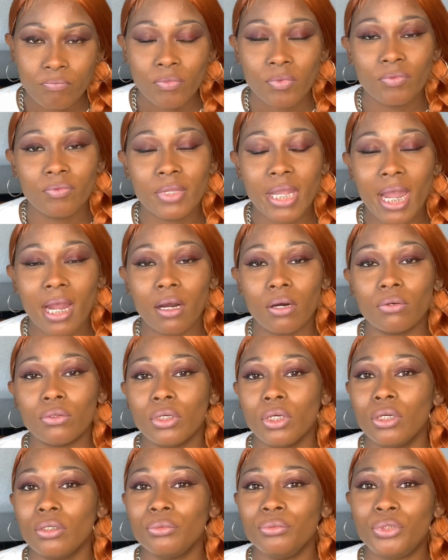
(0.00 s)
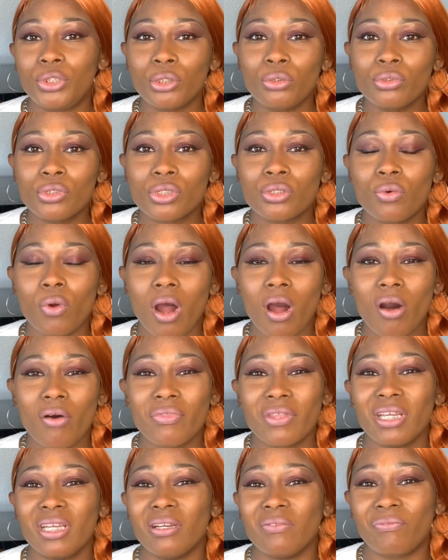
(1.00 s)
Now, due to all
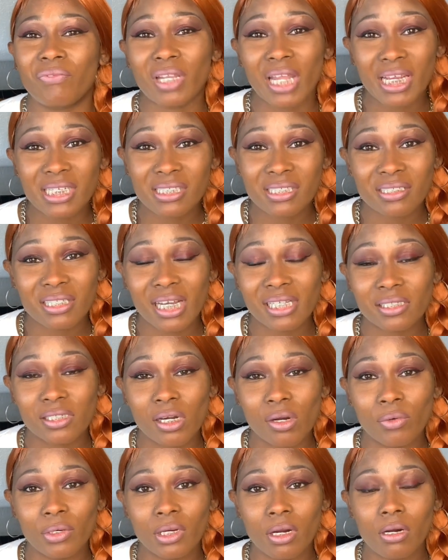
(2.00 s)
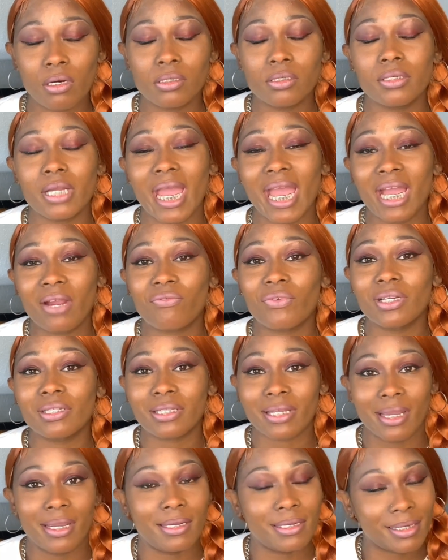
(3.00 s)
the inflation that's going on,
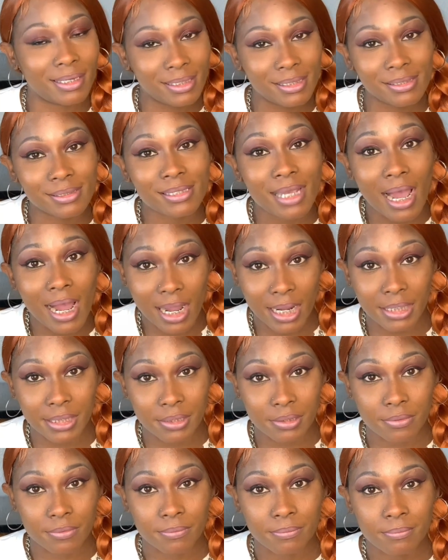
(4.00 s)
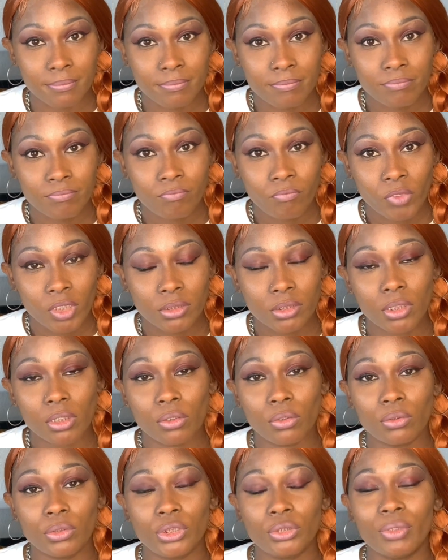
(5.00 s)
everything is higher. So
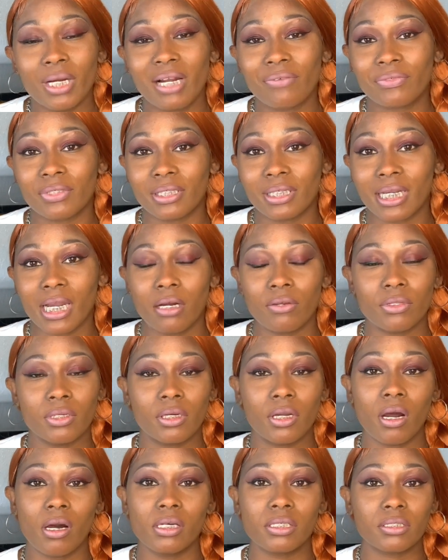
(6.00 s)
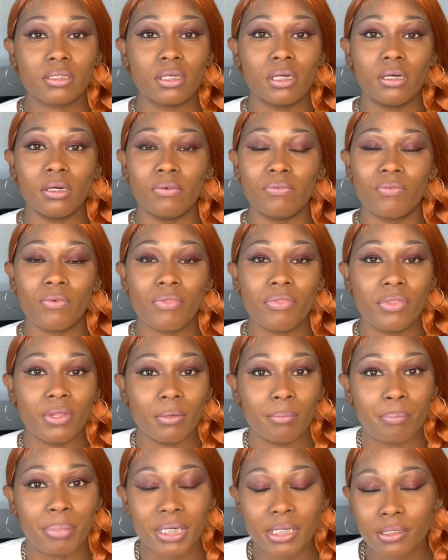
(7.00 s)
you have to count the cost of the
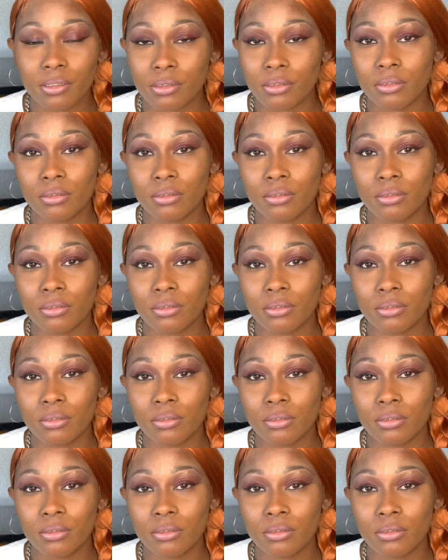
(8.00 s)
bill,